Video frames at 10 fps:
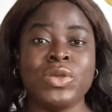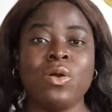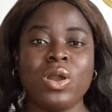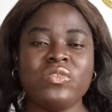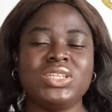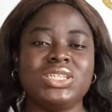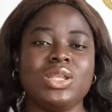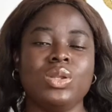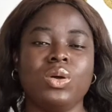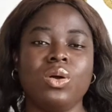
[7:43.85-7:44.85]
Or if it's a
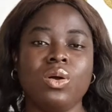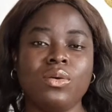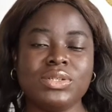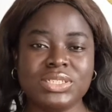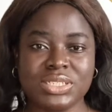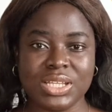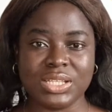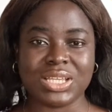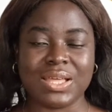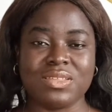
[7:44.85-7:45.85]
long
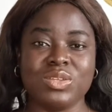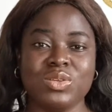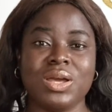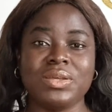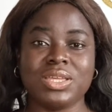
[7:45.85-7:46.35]
date and then you now